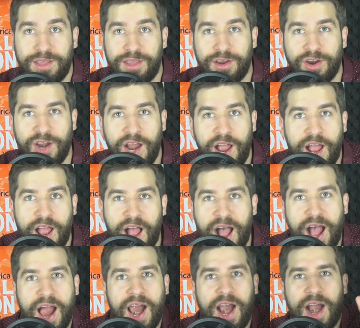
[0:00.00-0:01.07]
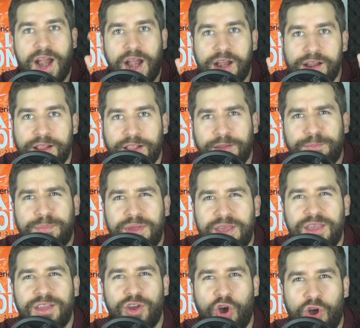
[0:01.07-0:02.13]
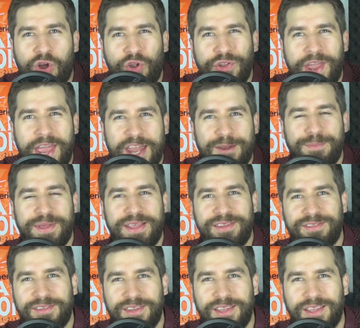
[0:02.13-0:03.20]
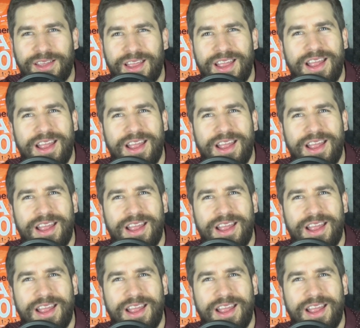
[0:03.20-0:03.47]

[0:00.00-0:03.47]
here, being called NPC,